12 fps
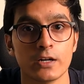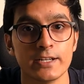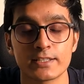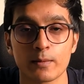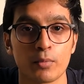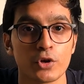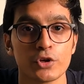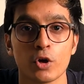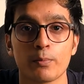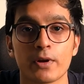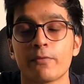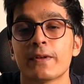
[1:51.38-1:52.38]
it's upon
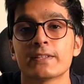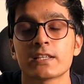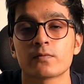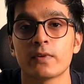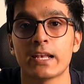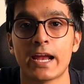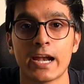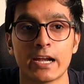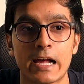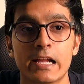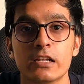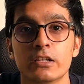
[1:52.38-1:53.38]
your preference as well.
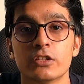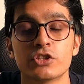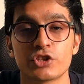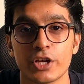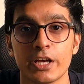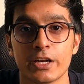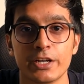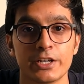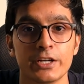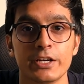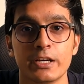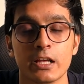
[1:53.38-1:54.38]
And I'll share it
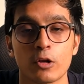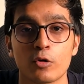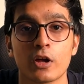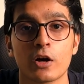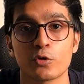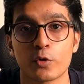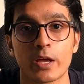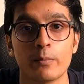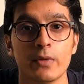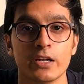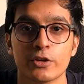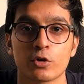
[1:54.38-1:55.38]
in detail on how you can
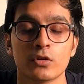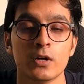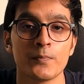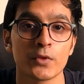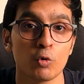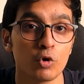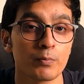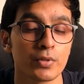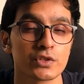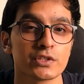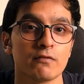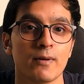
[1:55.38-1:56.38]
build your own
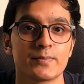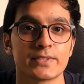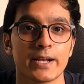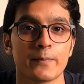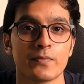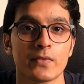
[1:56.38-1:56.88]
personal website.